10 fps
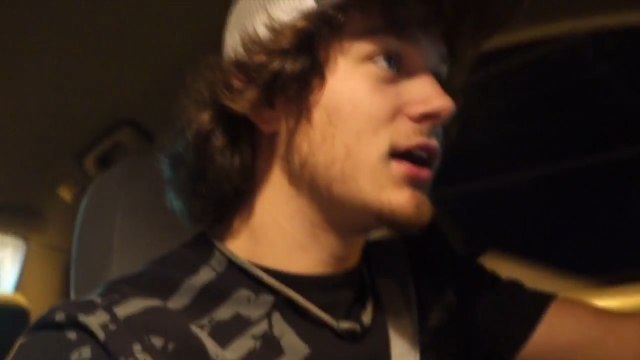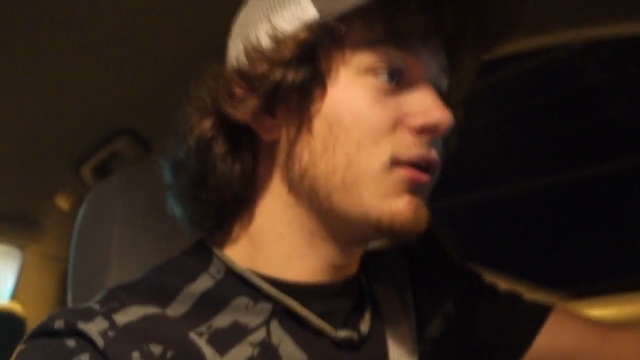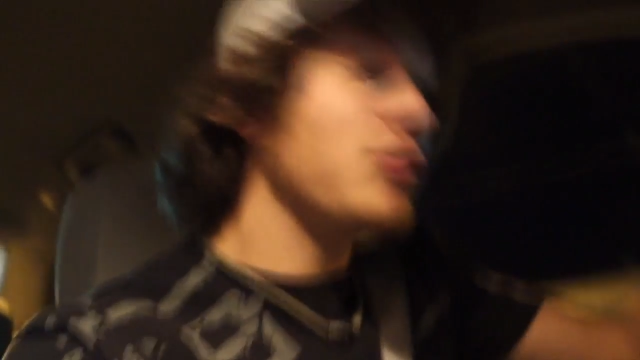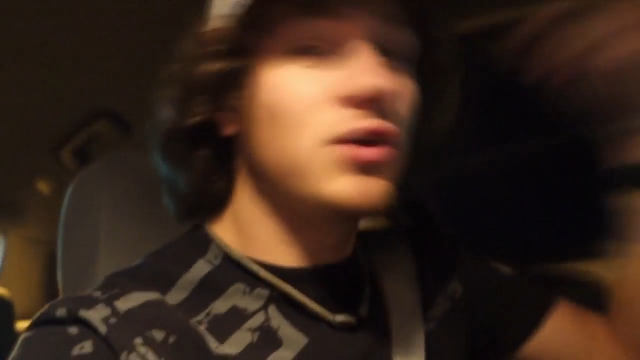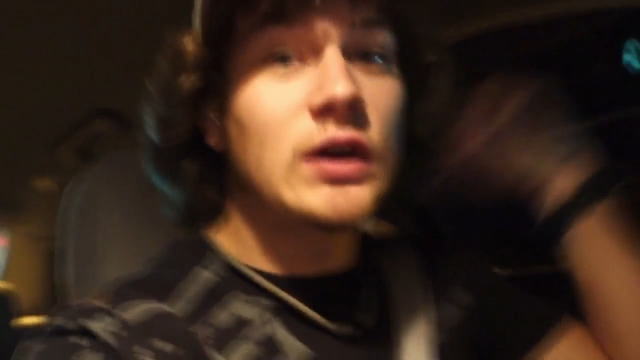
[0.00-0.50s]

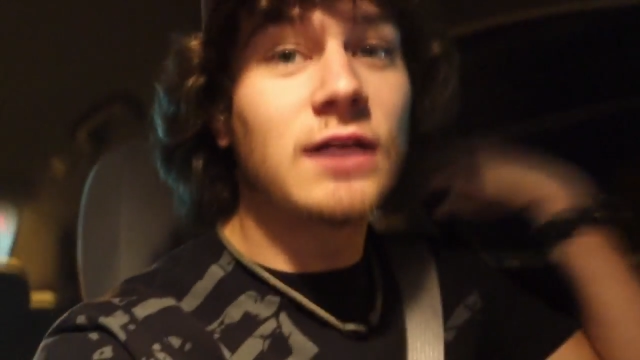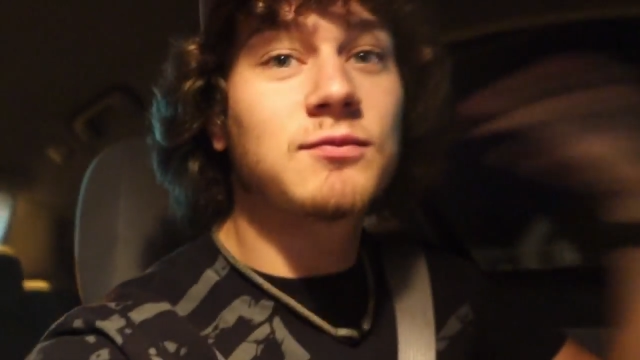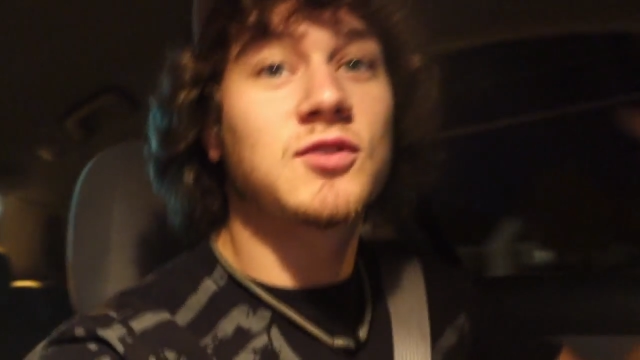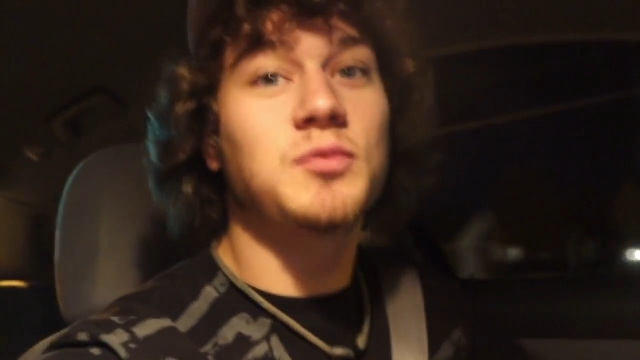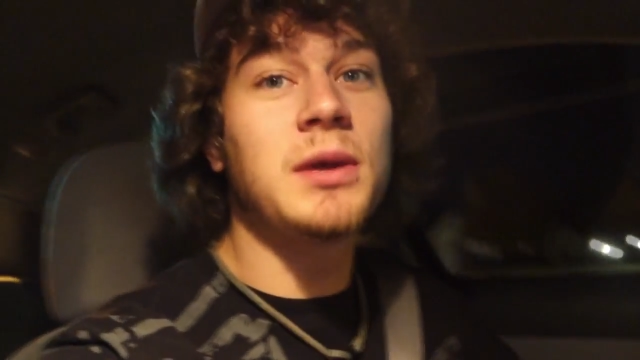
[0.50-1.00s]
And when you get
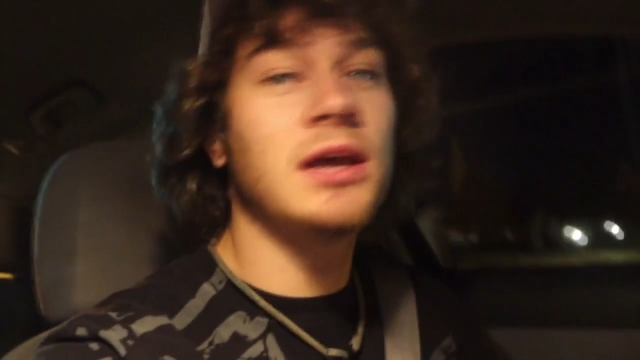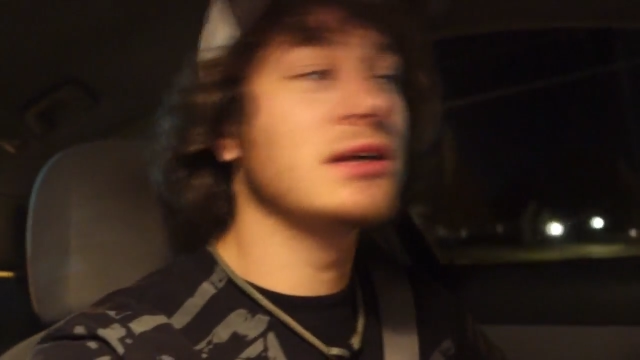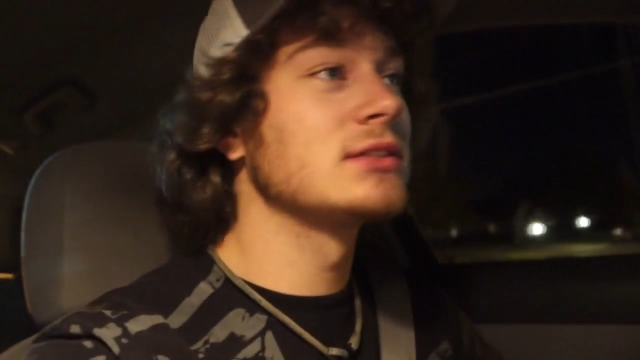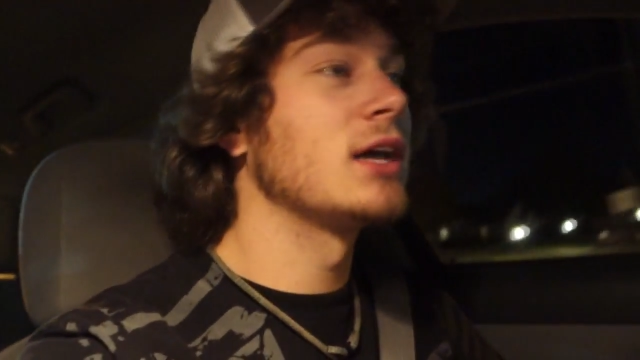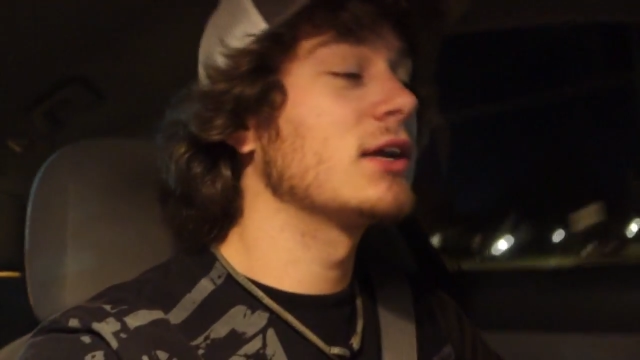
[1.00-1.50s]
up to speed,
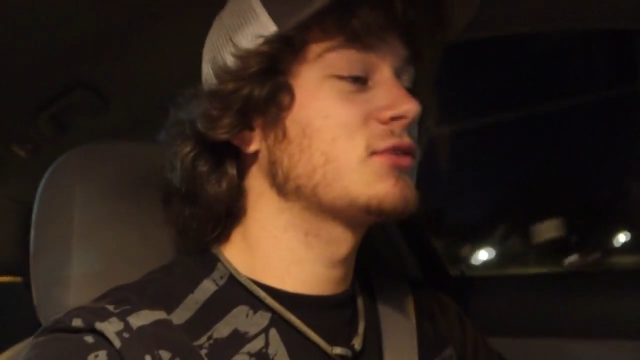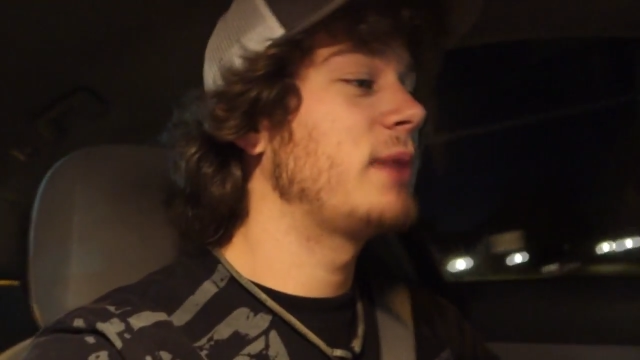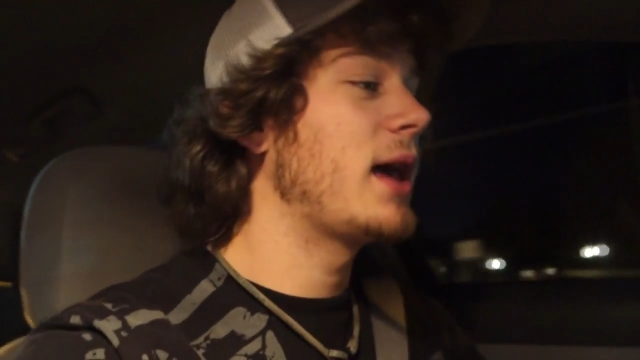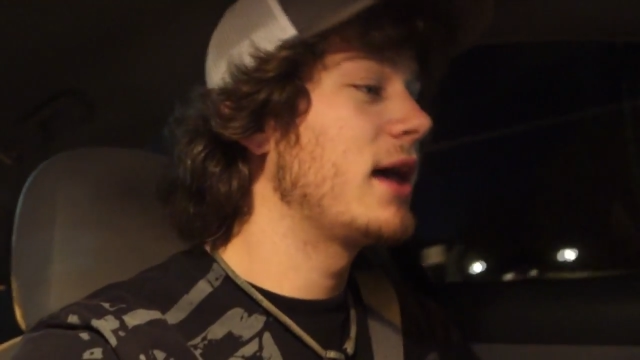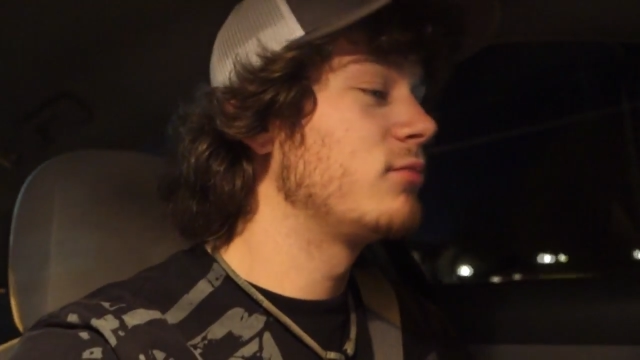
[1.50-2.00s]
it's not as
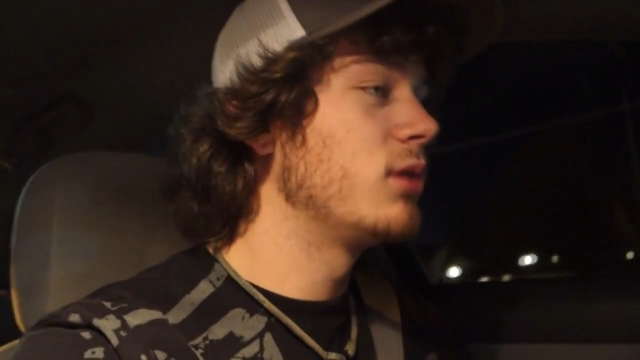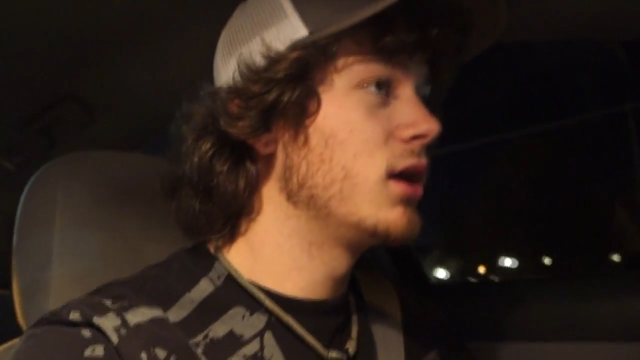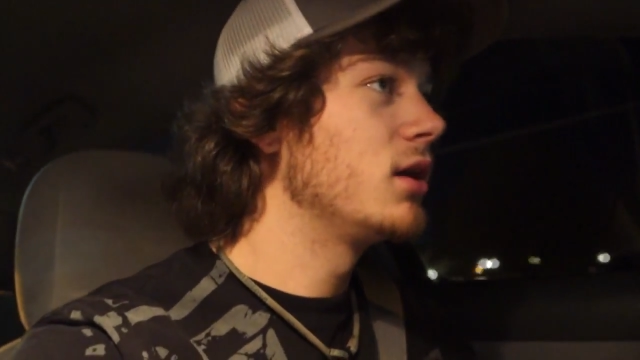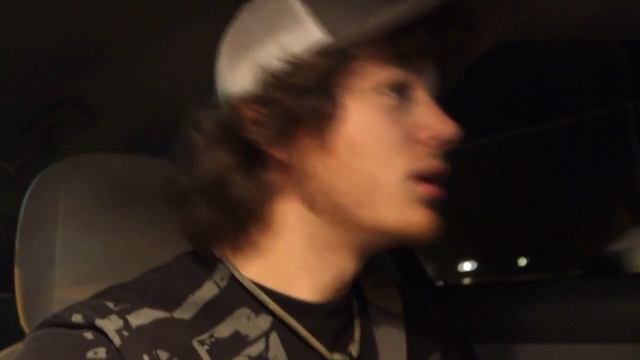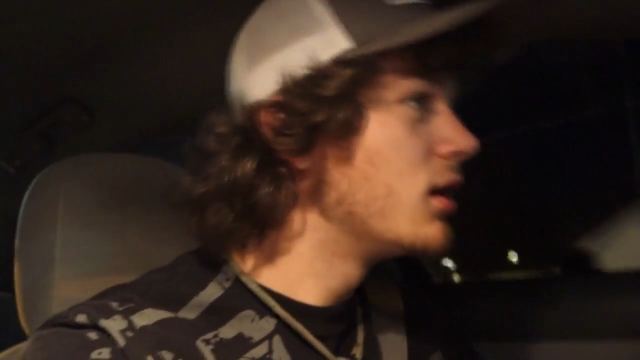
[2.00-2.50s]
bad, but